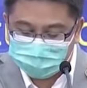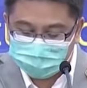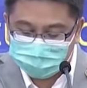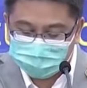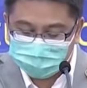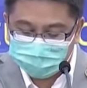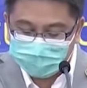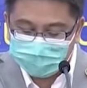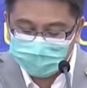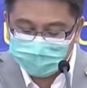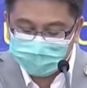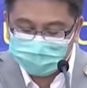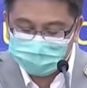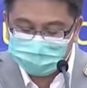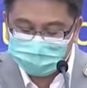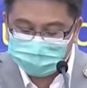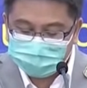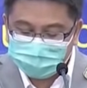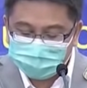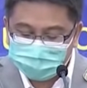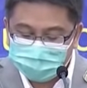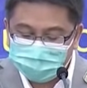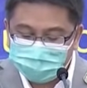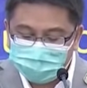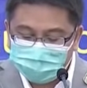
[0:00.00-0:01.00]
So there's
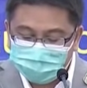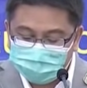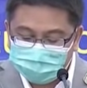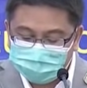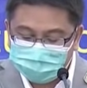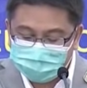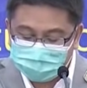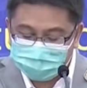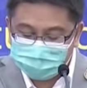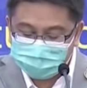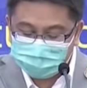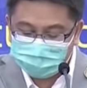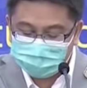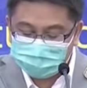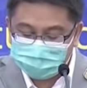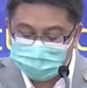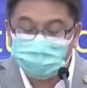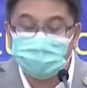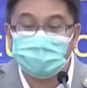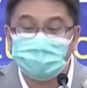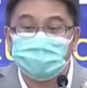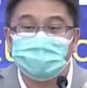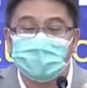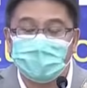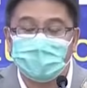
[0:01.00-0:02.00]
some different sections
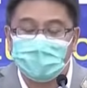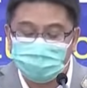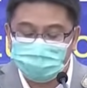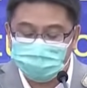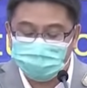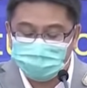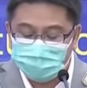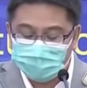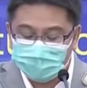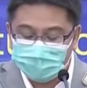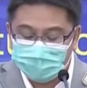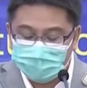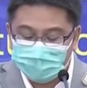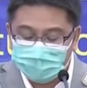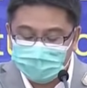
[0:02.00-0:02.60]
of the staff,